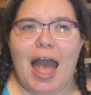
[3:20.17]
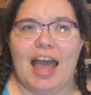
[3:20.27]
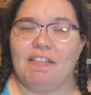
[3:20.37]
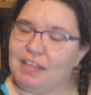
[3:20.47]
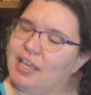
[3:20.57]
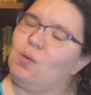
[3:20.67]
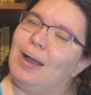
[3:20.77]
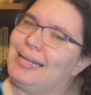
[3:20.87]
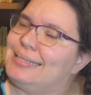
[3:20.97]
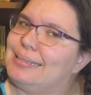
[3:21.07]
And I think in
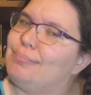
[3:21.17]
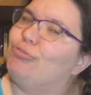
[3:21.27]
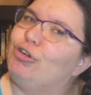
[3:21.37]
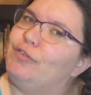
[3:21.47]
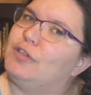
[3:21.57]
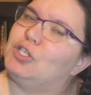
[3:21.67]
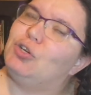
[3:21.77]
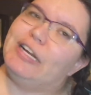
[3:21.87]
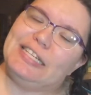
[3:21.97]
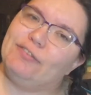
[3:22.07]
ways that improve the
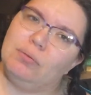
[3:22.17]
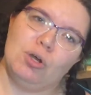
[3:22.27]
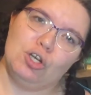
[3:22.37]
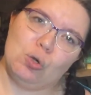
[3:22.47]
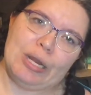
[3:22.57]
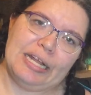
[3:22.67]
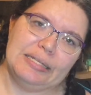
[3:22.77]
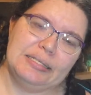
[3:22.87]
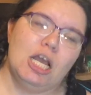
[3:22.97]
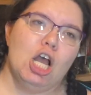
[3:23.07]
stories for a modern
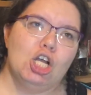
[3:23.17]
audience.